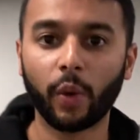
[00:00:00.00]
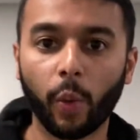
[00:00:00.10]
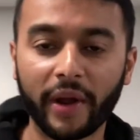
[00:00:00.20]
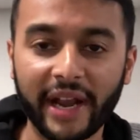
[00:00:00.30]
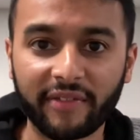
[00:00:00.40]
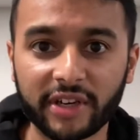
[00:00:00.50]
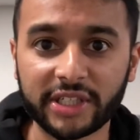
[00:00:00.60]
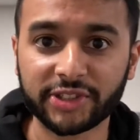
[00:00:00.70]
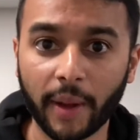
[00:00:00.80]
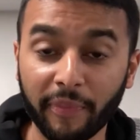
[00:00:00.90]

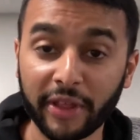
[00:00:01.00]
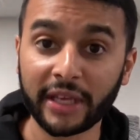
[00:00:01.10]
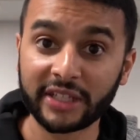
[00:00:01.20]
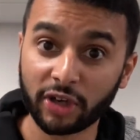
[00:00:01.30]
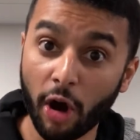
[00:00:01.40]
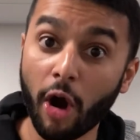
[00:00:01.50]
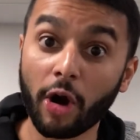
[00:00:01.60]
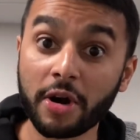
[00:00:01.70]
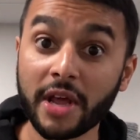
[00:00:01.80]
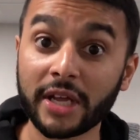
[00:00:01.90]
whenever something is
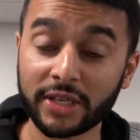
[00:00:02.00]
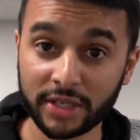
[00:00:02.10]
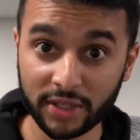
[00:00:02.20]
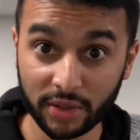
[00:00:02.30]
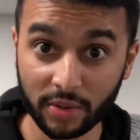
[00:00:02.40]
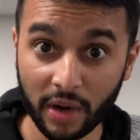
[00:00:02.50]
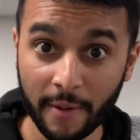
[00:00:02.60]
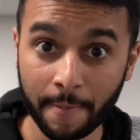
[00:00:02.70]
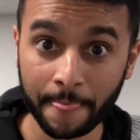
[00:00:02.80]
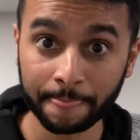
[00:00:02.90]
hard to do,
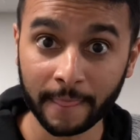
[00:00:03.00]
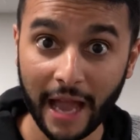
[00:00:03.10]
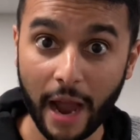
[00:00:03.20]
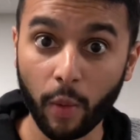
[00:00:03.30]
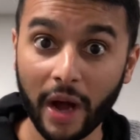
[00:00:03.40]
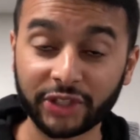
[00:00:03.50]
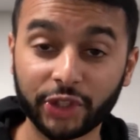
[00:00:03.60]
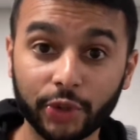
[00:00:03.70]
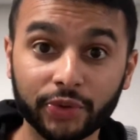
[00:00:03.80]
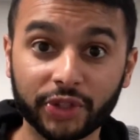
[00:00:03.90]
I
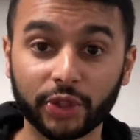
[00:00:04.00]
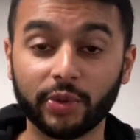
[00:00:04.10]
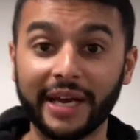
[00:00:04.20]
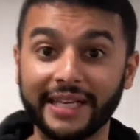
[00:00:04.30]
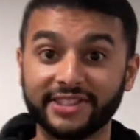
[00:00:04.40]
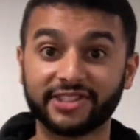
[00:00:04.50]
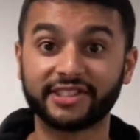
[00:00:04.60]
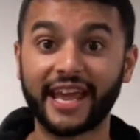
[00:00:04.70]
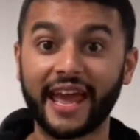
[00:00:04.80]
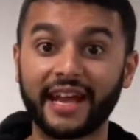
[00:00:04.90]
want you to
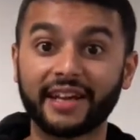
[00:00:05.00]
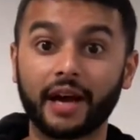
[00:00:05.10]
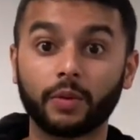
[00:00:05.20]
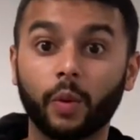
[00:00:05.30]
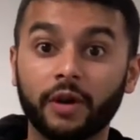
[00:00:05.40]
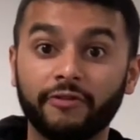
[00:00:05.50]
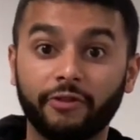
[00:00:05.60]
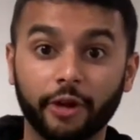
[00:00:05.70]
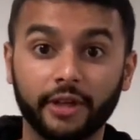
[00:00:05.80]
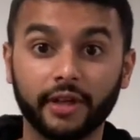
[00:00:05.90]
stand on one
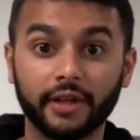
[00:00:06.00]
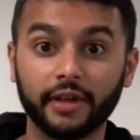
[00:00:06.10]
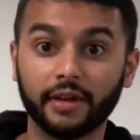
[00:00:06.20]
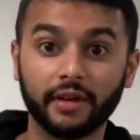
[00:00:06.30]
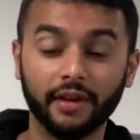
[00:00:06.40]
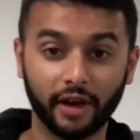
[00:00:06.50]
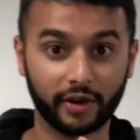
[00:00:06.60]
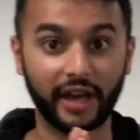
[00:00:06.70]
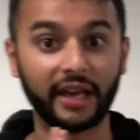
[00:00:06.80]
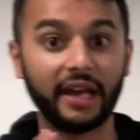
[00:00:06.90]
foot,
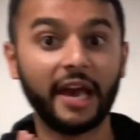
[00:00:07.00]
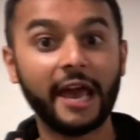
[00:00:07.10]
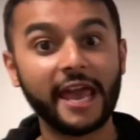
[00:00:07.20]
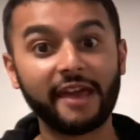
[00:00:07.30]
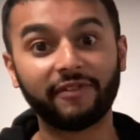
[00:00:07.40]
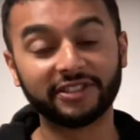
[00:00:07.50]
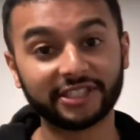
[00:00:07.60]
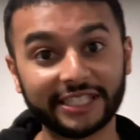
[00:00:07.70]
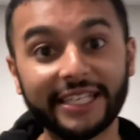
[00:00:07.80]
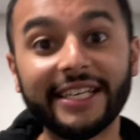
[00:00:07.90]
okay? If it's
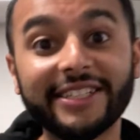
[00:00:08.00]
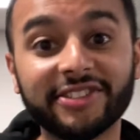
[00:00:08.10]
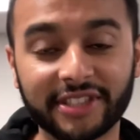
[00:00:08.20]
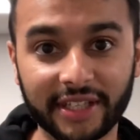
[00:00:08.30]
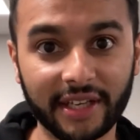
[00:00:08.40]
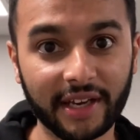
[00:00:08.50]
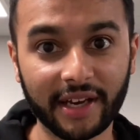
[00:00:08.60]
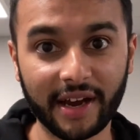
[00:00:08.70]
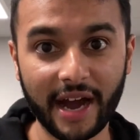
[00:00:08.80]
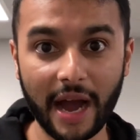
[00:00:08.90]
easy,
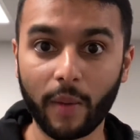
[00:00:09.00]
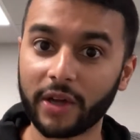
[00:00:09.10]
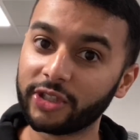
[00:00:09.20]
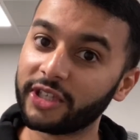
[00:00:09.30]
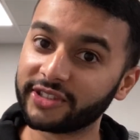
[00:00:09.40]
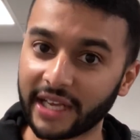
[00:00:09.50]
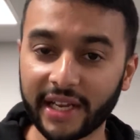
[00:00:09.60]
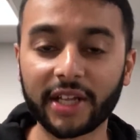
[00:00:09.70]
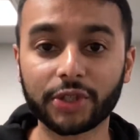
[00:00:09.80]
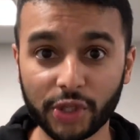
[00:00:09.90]
I want you to stand
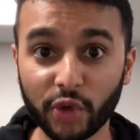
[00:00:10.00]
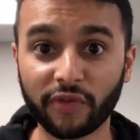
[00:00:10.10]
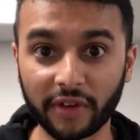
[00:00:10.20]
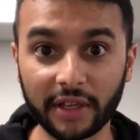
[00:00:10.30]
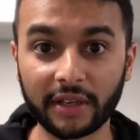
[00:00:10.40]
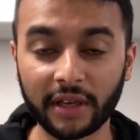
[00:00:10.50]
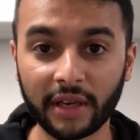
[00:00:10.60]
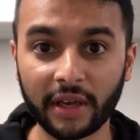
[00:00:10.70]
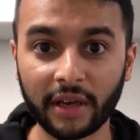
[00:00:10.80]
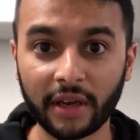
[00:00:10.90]
on two feet.
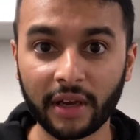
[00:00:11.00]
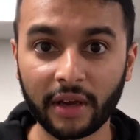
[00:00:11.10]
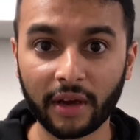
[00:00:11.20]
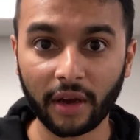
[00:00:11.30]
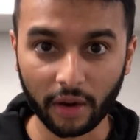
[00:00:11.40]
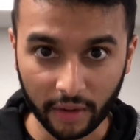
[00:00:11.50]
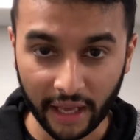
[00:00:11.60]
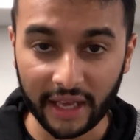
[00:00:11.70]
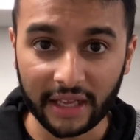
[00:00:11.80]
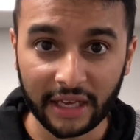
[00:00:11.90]

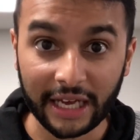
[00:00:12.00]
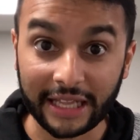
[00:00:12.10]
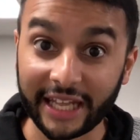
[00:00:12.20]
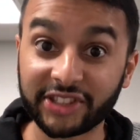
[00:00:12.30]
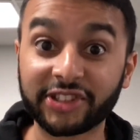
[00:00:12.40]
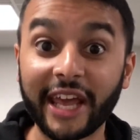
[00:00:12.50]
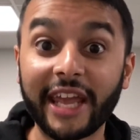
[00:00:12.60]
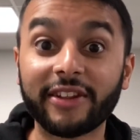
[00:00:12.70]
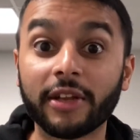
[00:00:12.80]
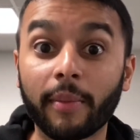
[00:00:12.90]
Okay? Like
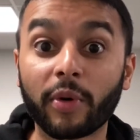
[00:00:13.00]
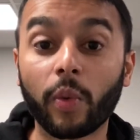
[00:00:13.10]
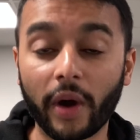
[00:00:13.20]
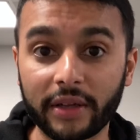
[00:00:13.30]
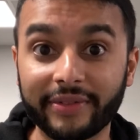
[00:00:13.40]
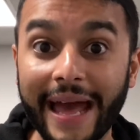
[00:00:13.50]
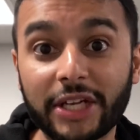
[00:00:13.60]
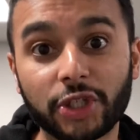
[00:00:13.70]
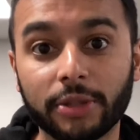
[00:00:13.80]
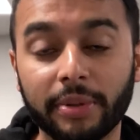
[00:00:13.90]
saying the number one, that
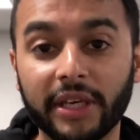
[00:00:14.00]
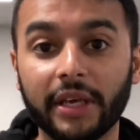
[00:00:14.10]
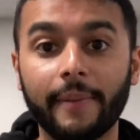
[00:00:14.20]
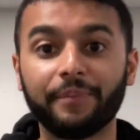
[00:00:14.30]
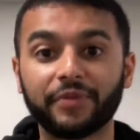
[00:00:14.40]
should be